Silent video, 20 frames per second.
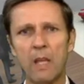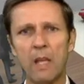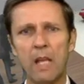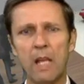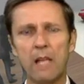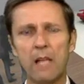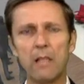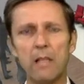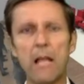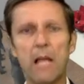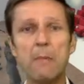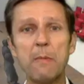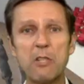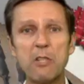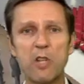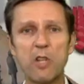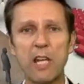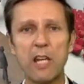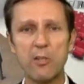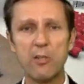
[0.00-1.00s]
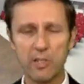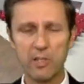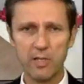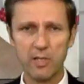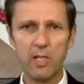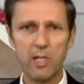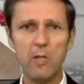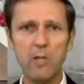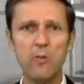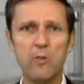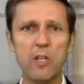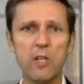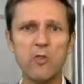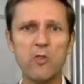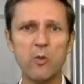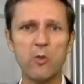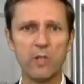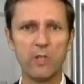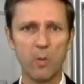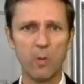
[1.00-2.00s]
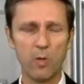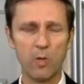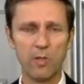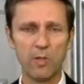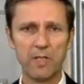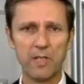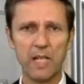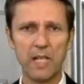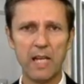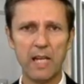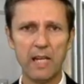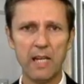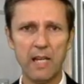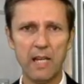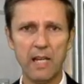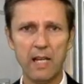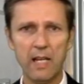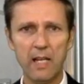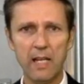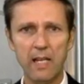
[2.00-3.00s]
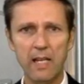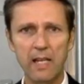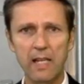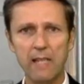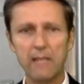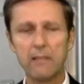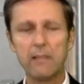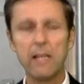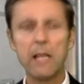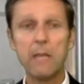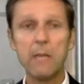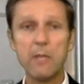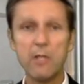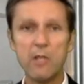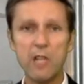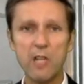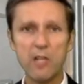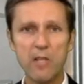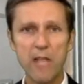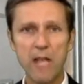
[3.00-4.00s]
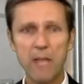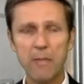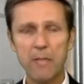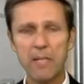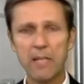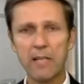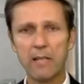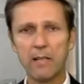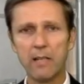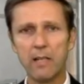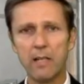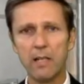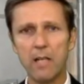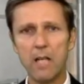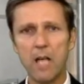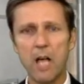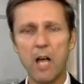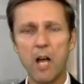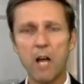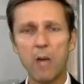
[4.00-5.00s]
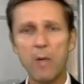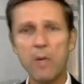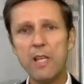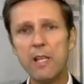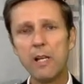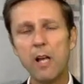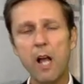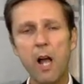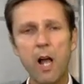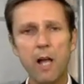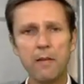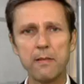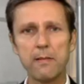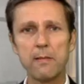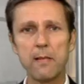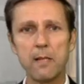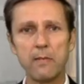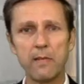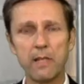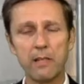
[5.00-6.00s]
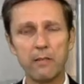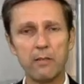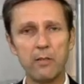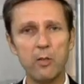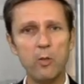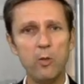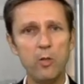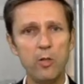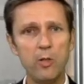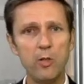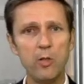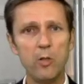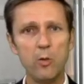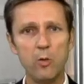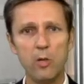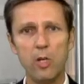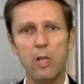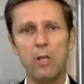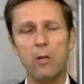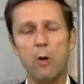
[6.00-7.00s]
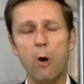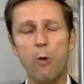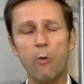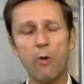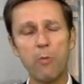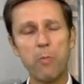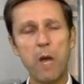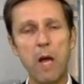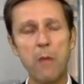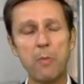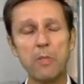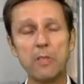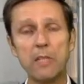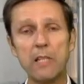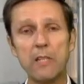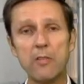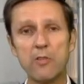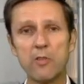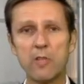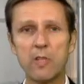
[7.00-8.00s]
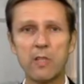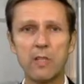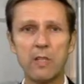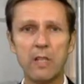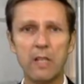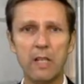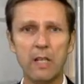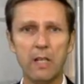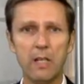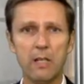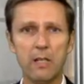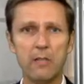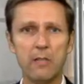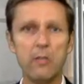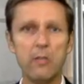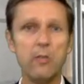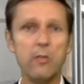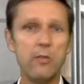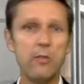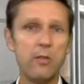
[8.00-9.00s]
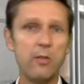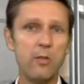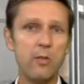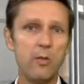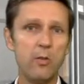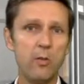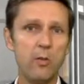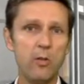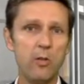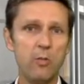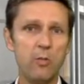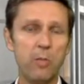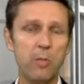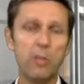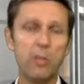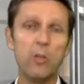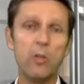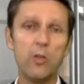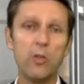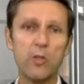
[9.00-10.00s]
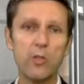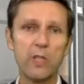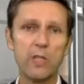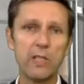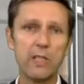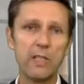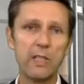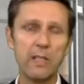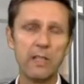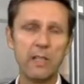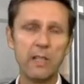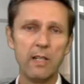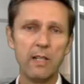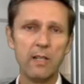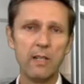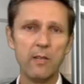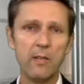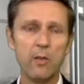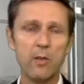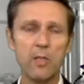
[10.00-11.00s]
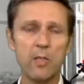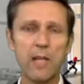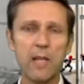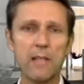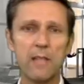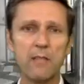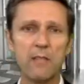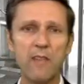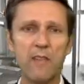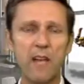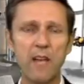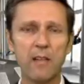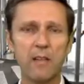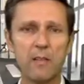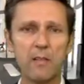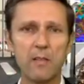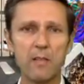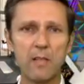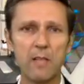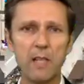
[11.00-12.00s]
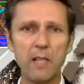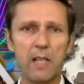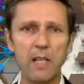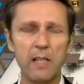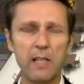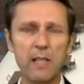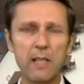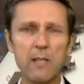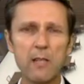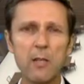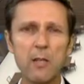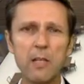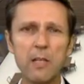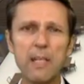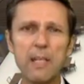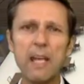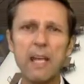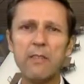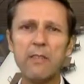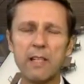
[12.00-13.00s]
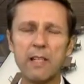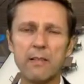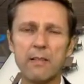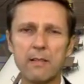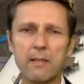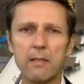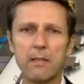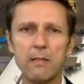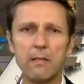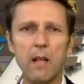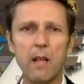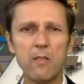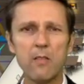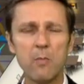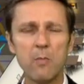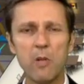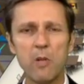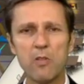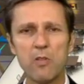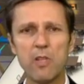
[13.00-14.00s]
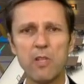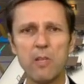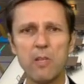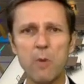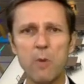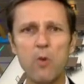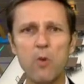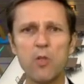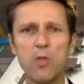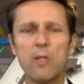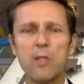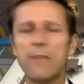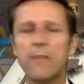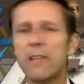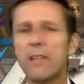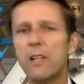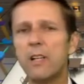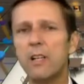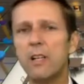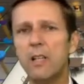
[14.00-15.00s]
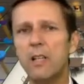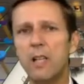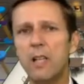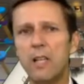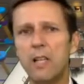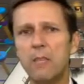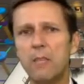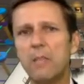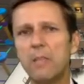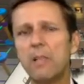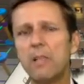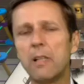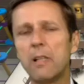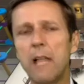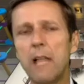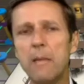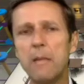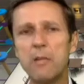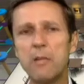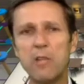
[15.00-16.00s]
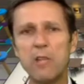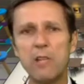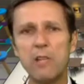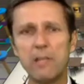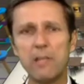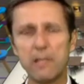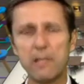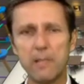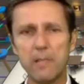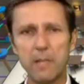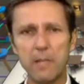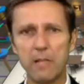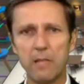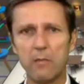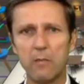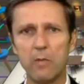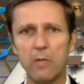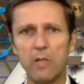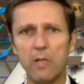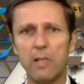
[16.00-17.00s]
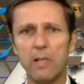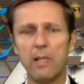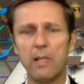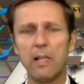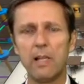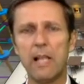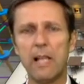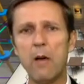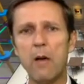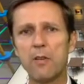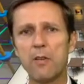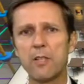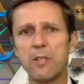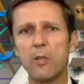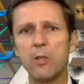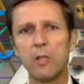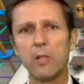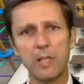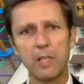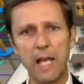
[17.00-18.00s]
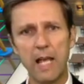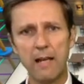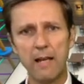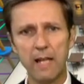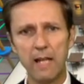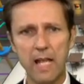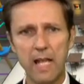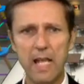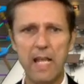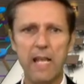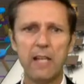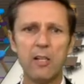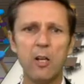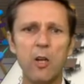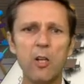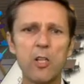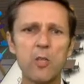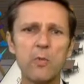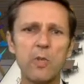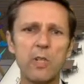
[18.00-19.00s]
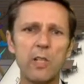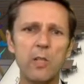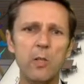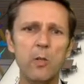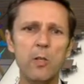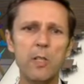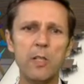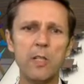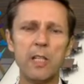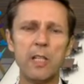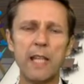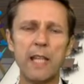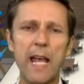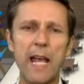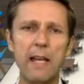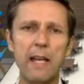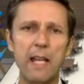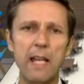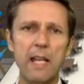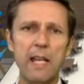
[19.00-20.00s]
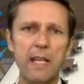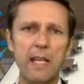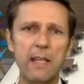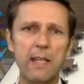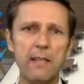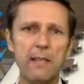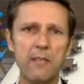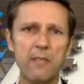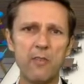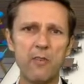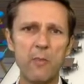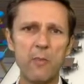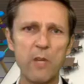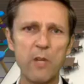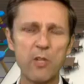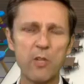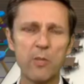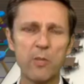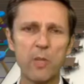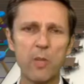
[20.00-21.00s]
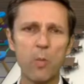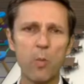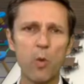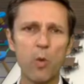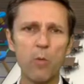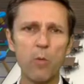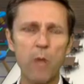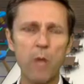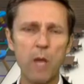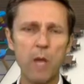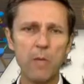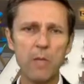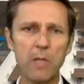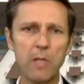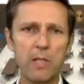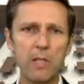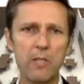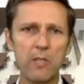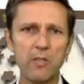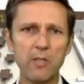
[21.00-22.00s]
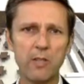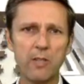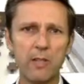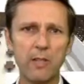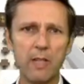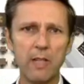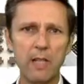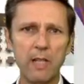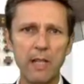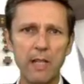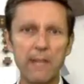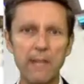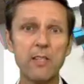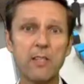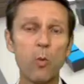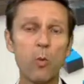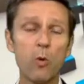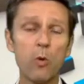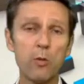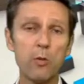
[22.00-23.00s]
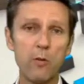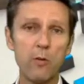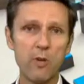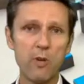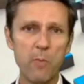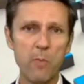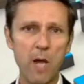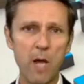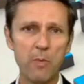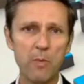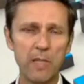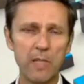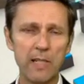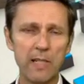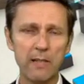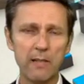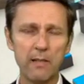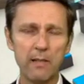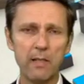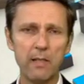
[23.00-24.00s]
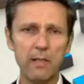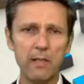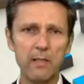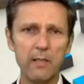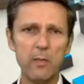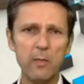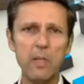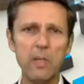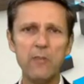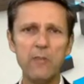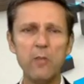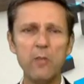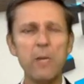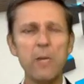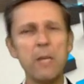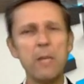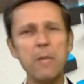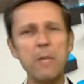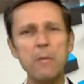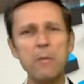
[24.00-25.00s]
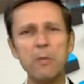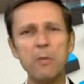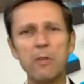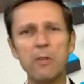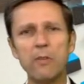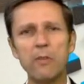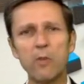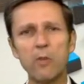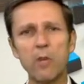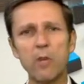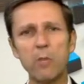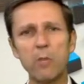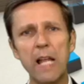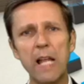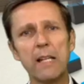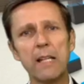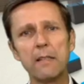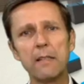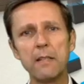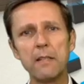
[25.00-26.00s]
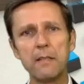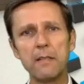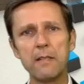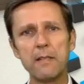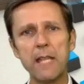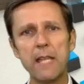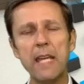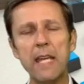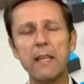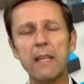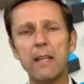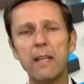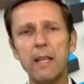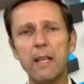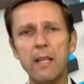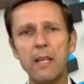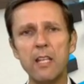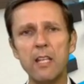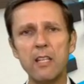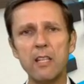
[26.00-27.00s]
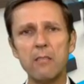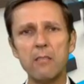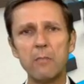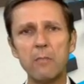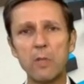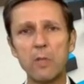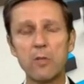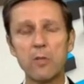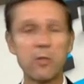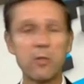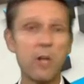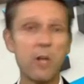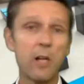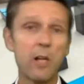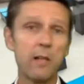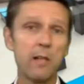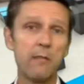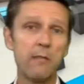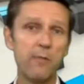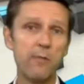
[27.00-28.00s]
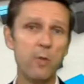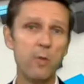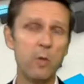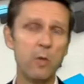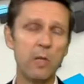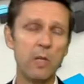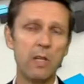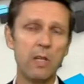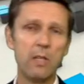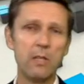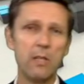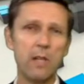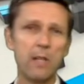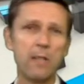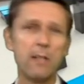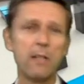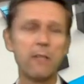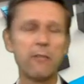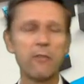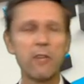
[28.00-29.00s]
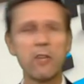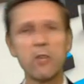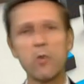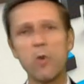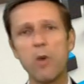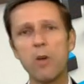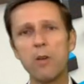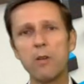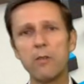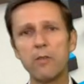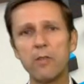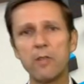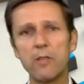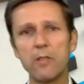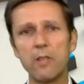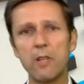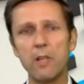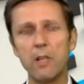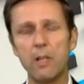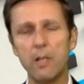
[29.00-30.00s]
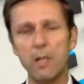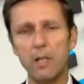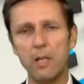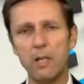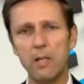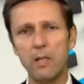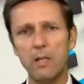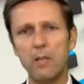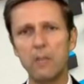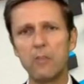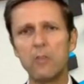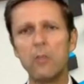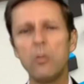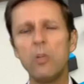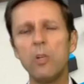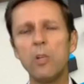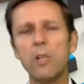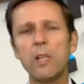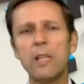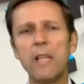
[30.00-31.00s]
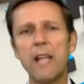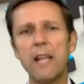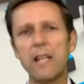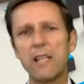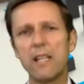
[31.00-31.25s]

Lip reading: Climate change is a huge issue in the world today. Is climate change happening? Are we the causes of it due to overpopulation, due to pollution, those kinds of factors? Let's look at the evidence, not so much the emotion of it all, but the climate change exhibit will allow us to look at that. And also included in that is information about the world population. Is the world overpopulated? Do we have too many people for our planet to sustain? Because there's not enough food, not enough fresh water for us all. So we'll look at that as